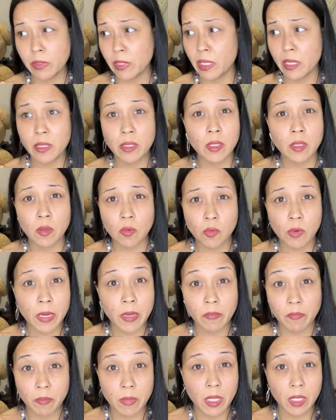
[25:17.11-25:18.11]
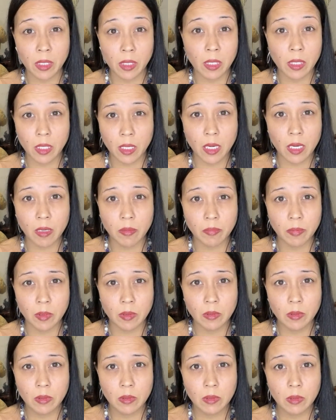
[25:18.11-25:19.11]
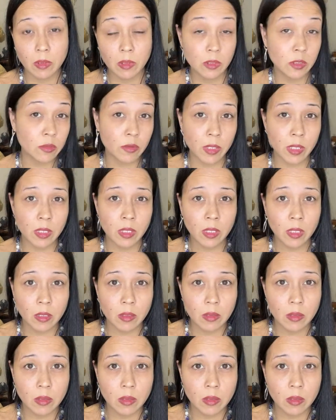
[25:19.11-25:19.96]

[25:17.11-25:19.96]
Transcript: another way of making it happen. And so I did.